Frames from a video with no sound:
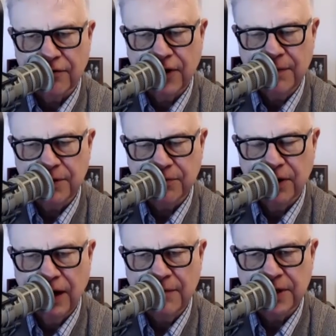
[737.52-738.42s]
I'm
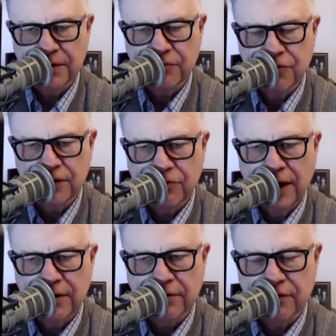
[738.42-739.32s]
a
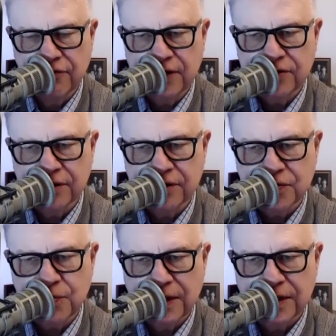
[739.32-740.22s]
writer of fiction as well as